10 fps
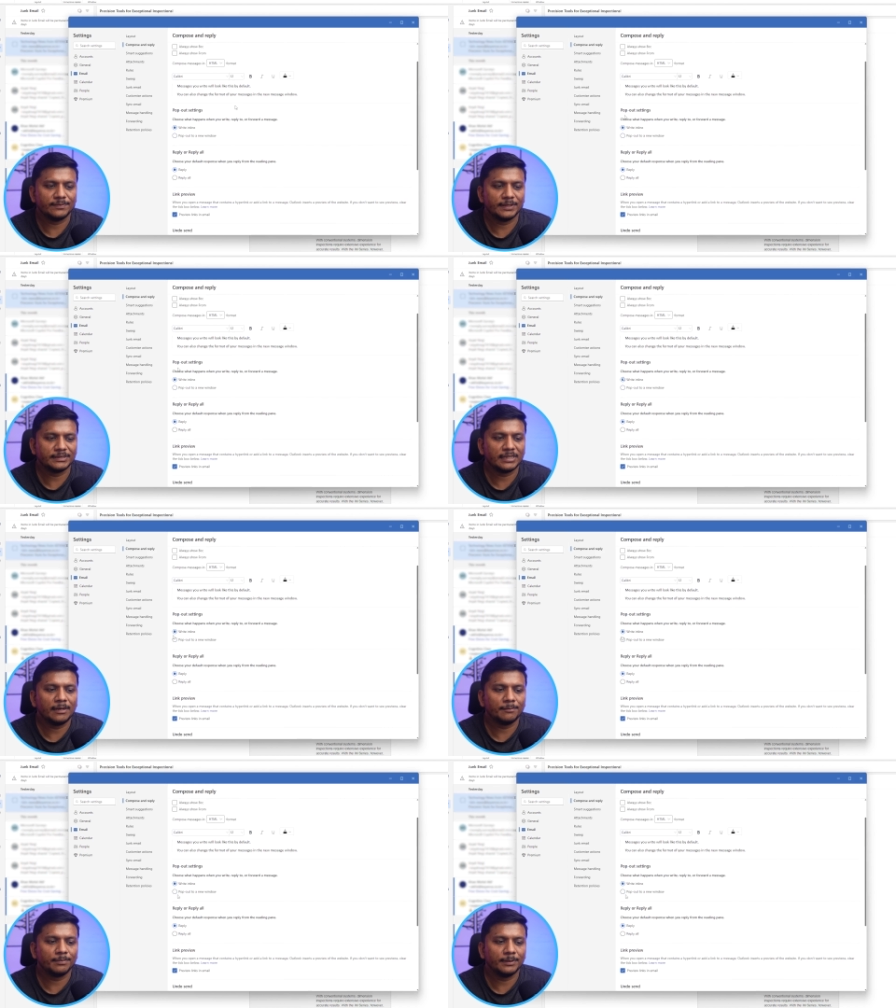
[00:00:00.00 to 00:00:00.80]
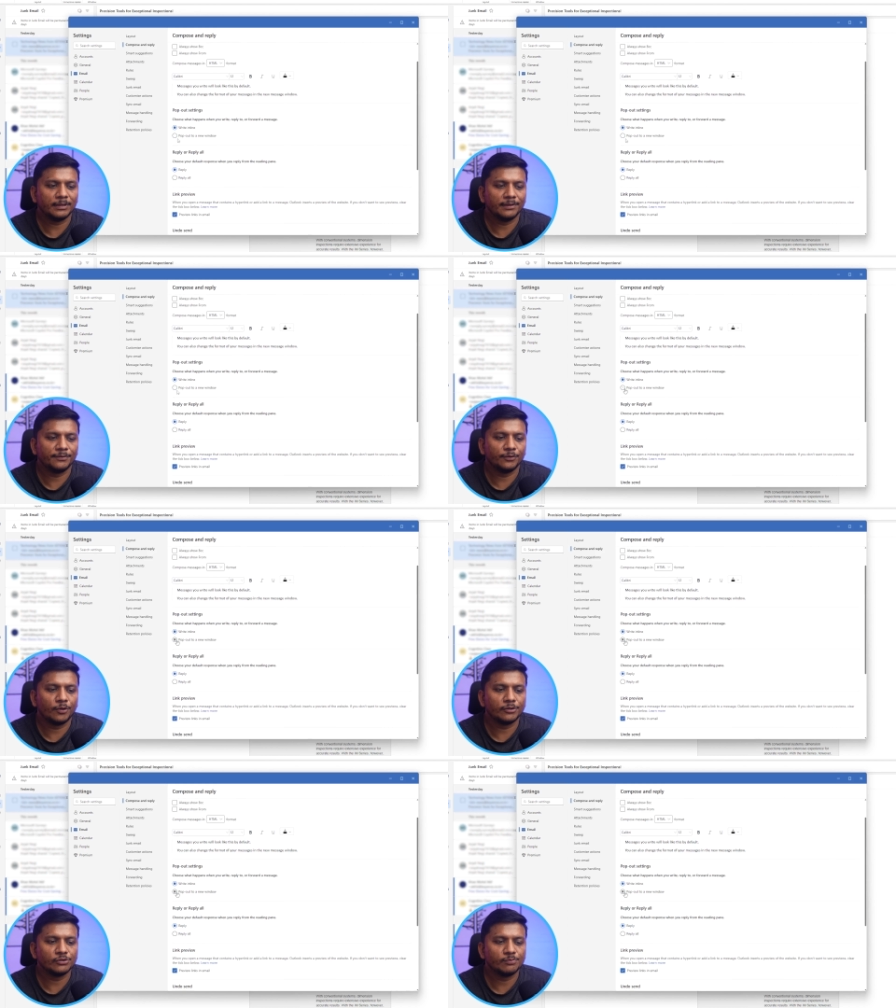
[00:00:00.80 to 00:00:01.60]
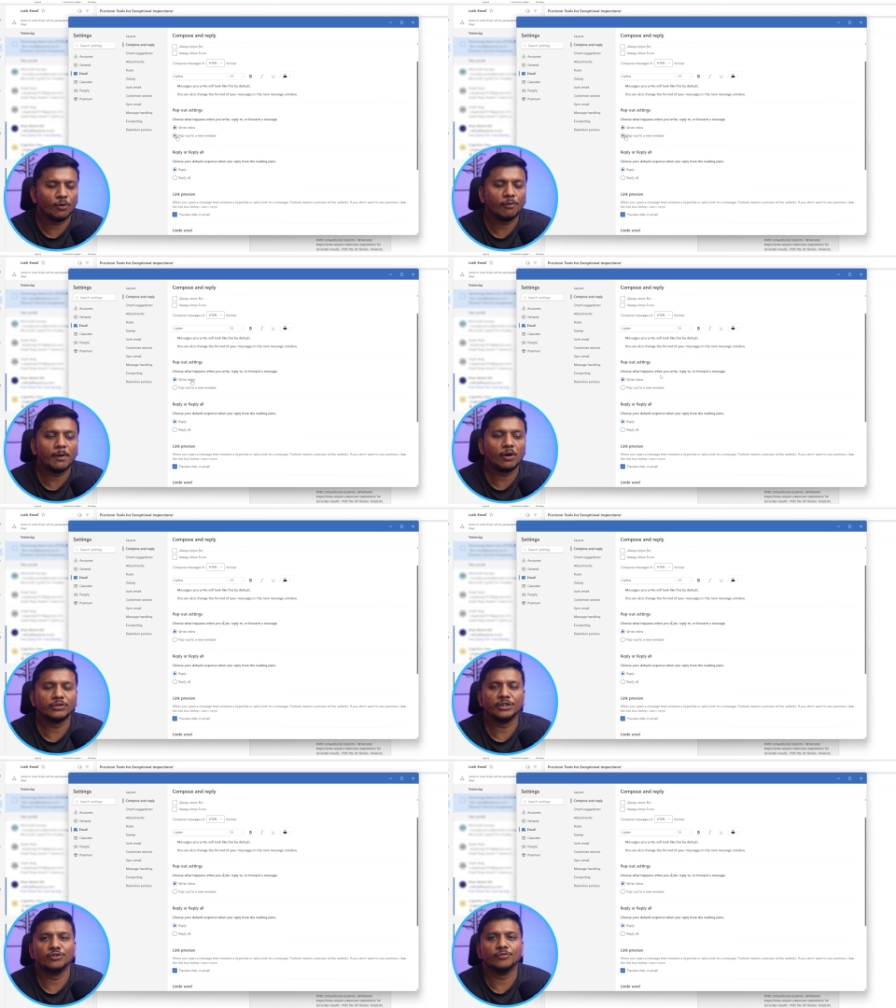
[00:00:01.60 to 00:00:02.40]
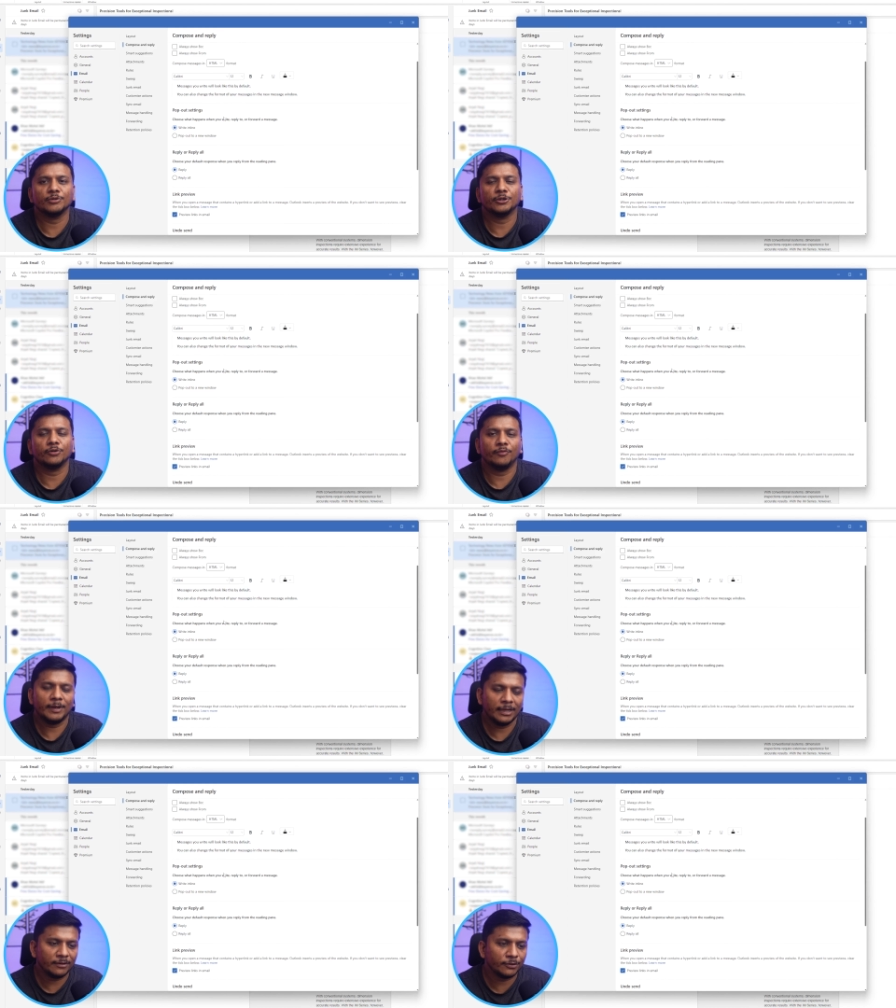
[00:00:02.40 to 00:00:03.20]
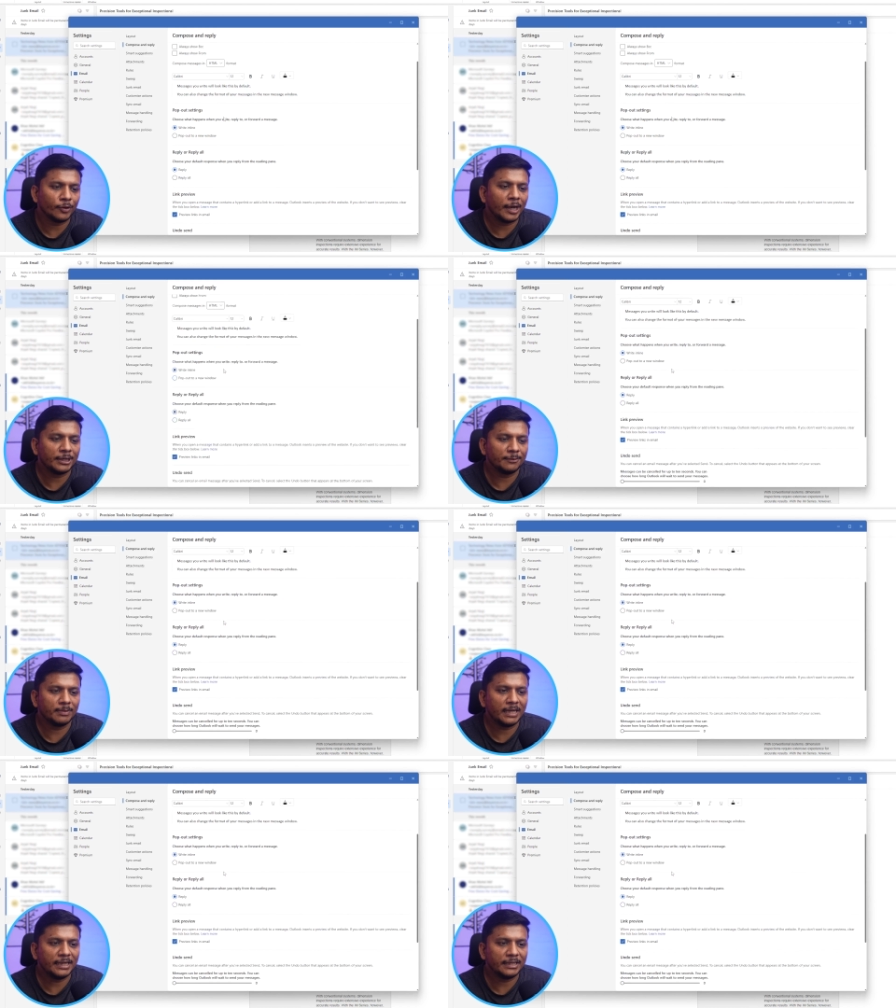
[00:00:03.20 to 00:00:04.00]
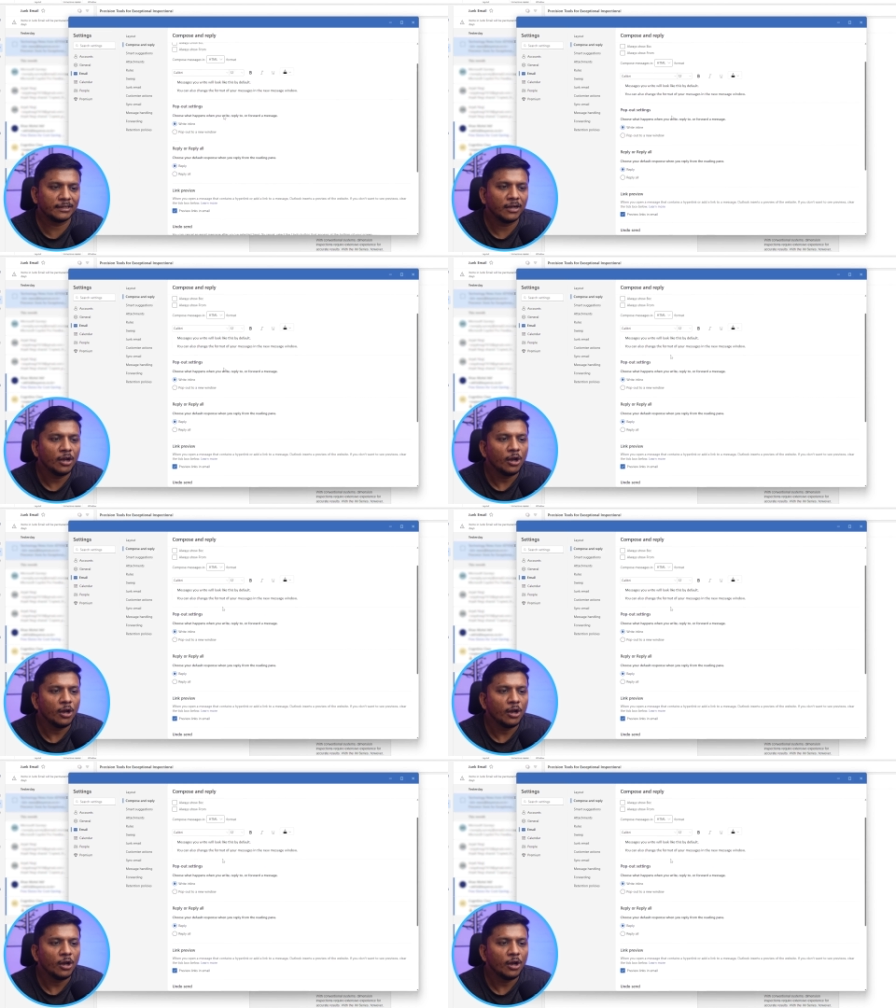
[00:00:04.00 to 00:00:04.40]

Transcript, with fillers: For example, if you want to pop out a new window while you are replying,